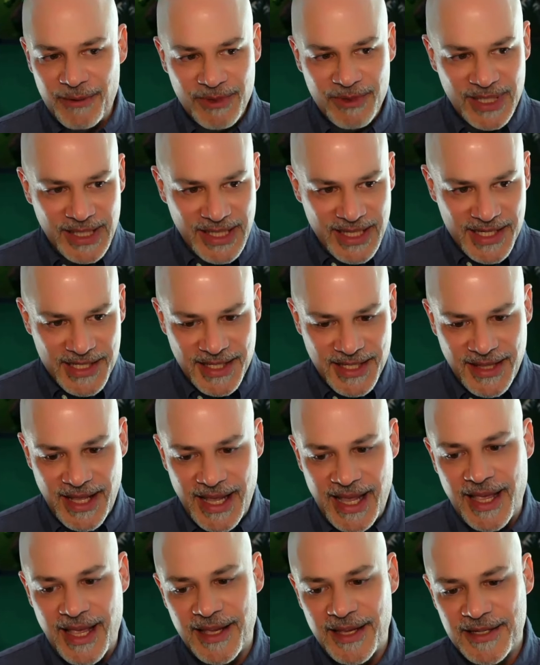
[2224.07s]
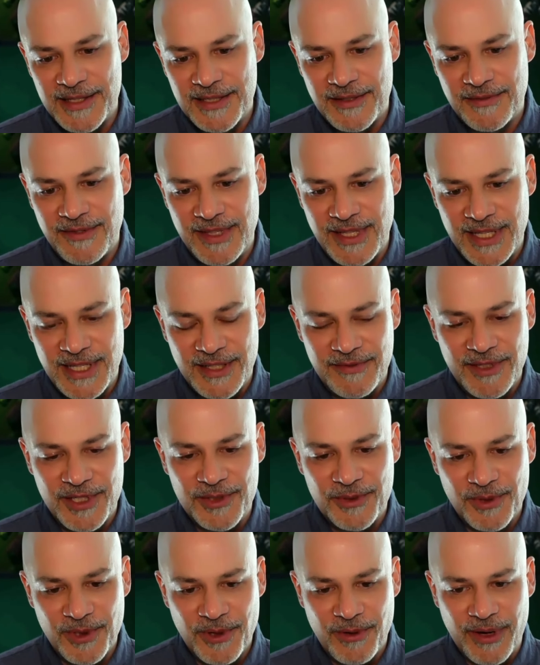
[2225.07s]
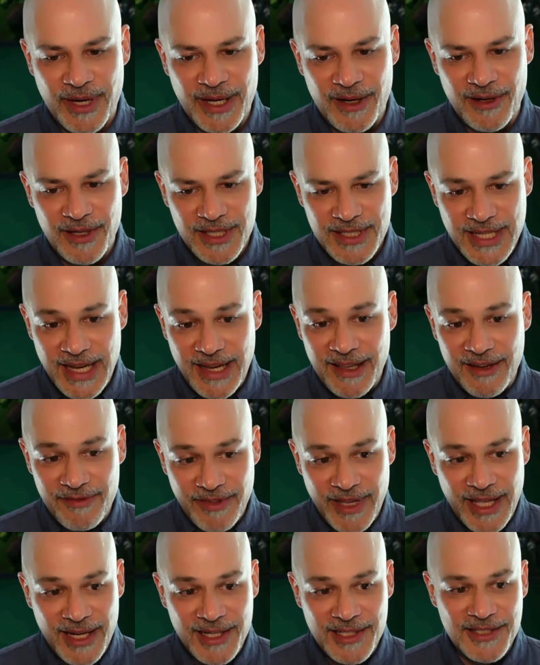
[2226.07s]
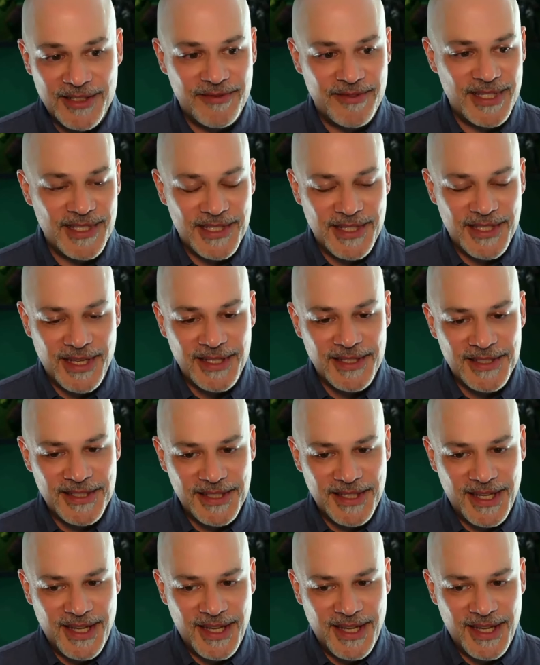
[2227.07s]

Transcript: it really is in the hands of the individual creator to take advantage of these things.